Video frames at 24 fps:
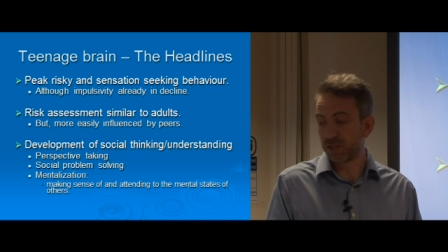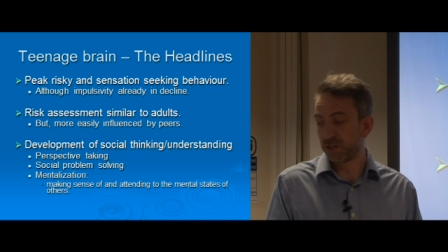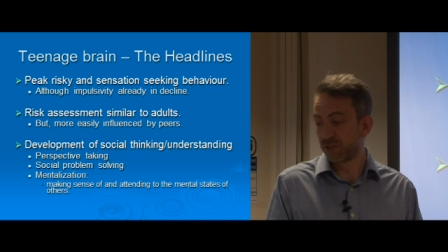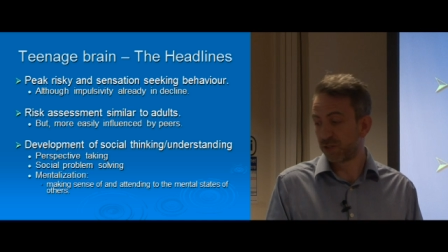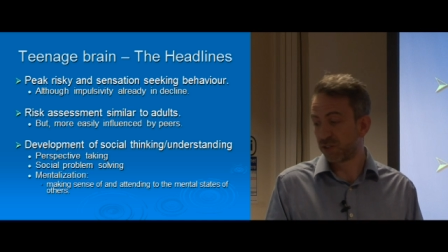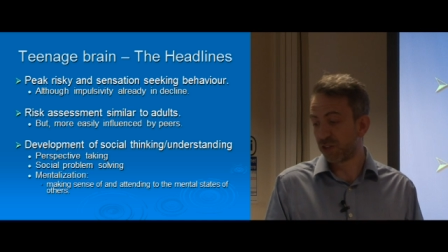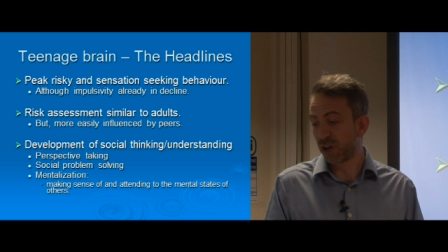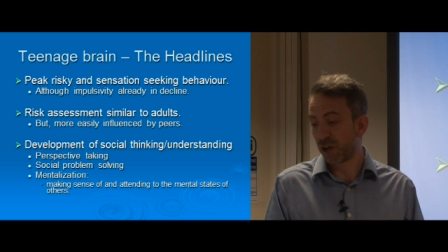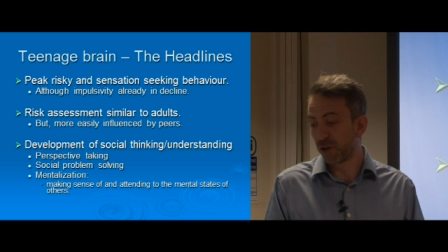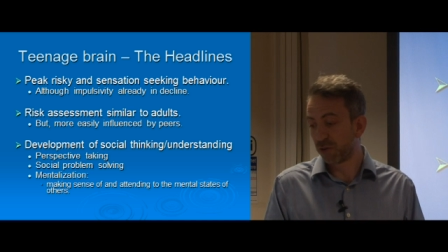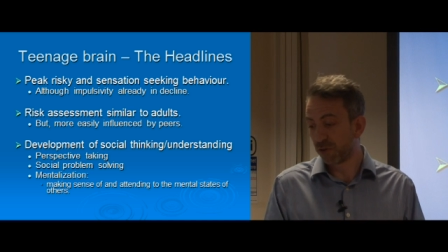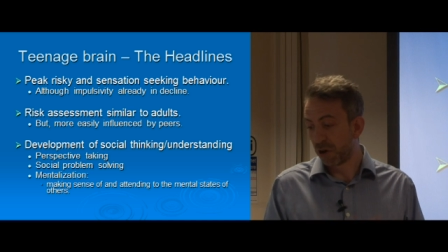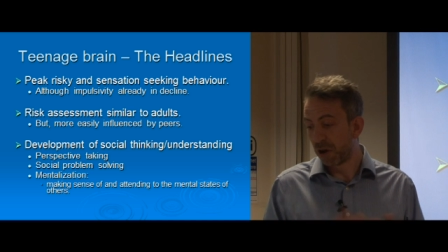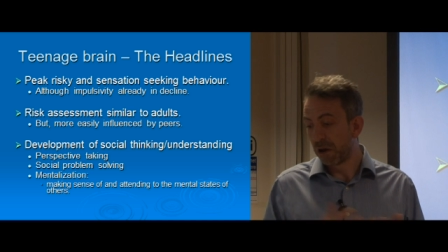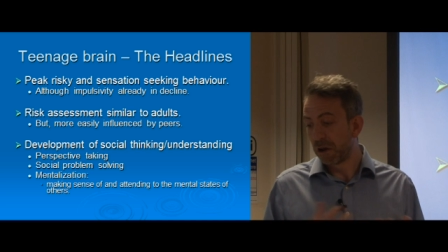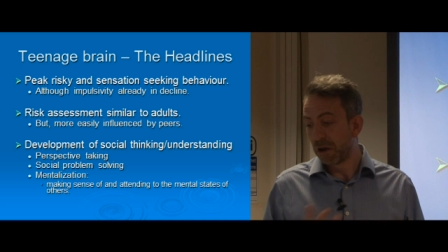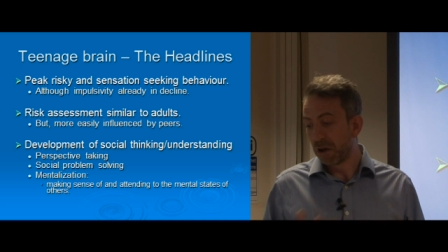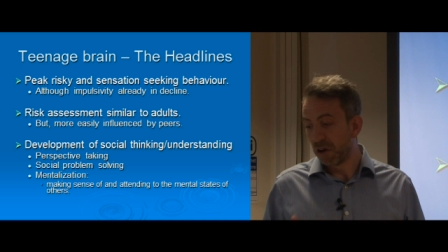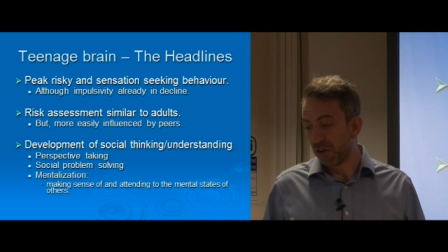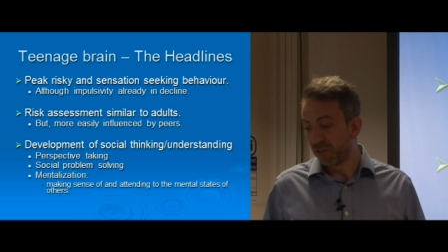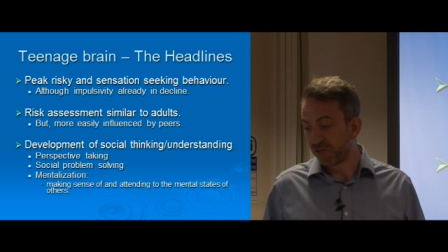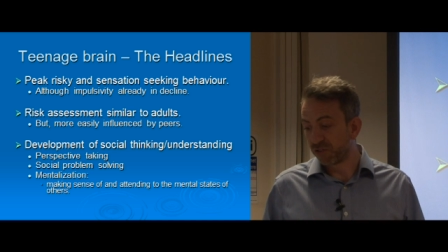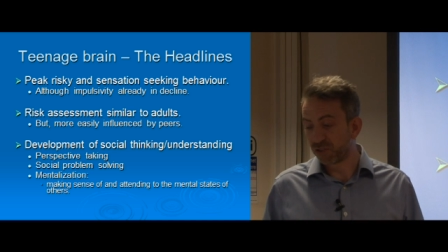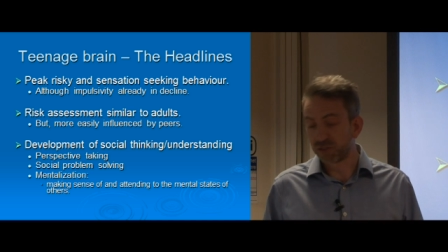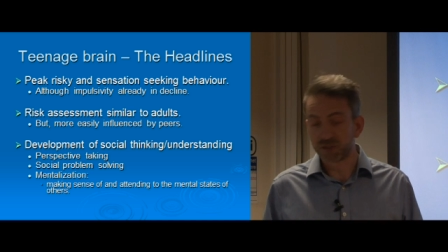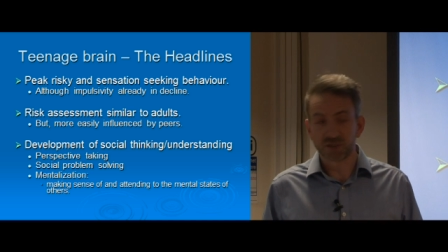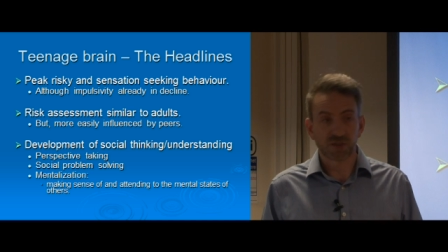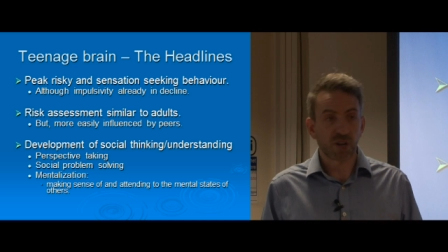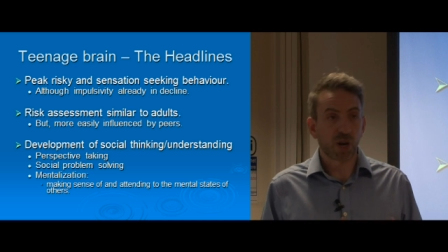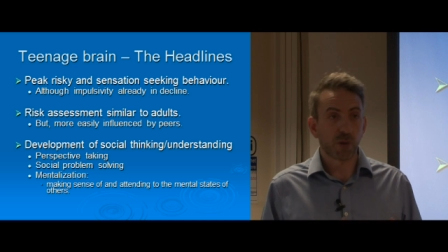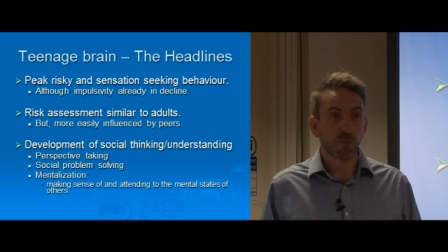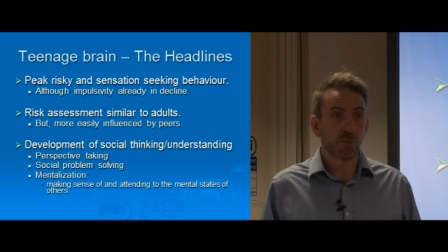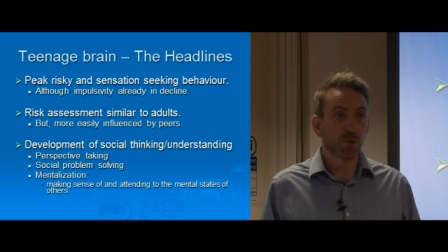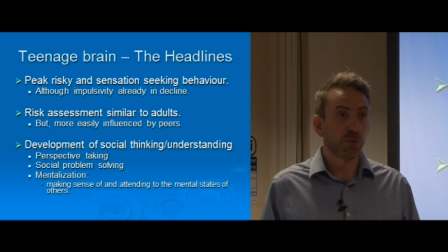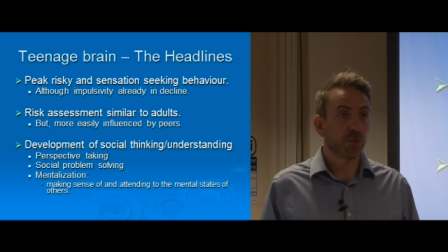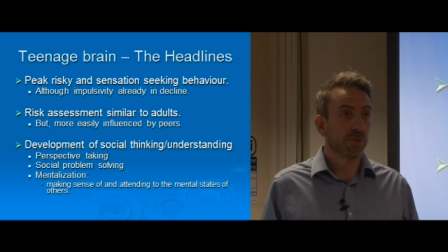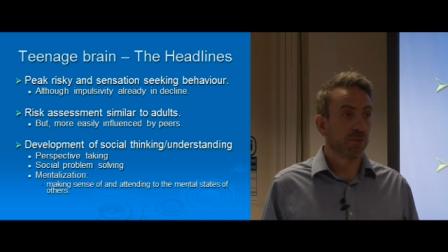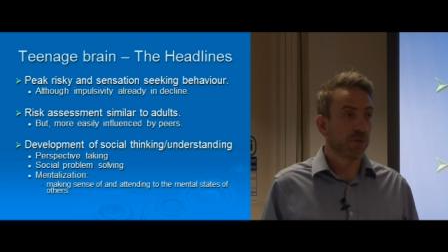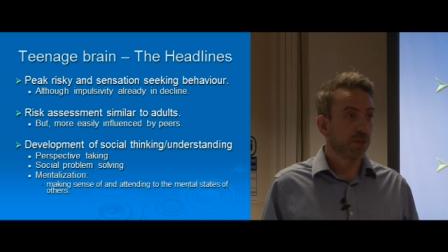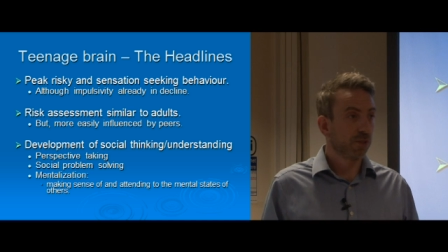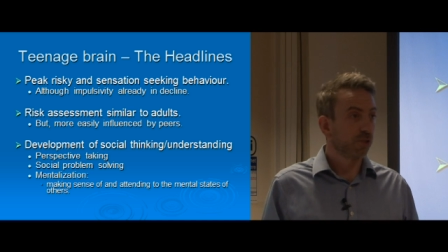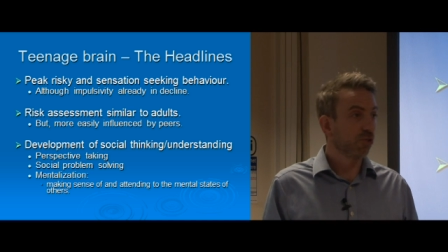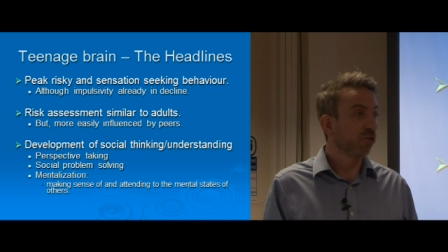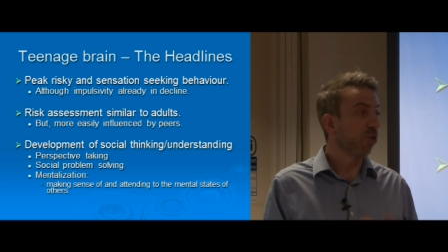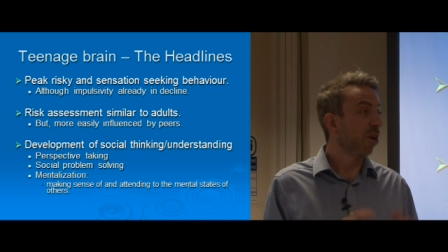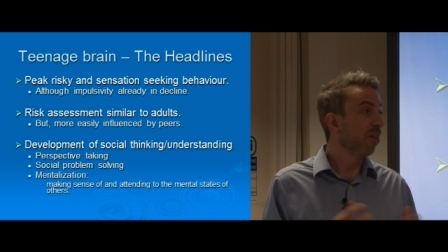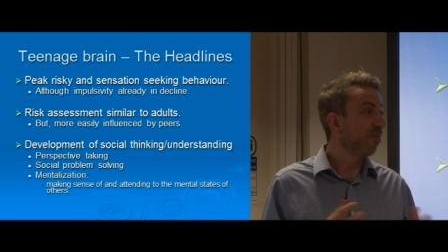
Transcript: So, for example, drive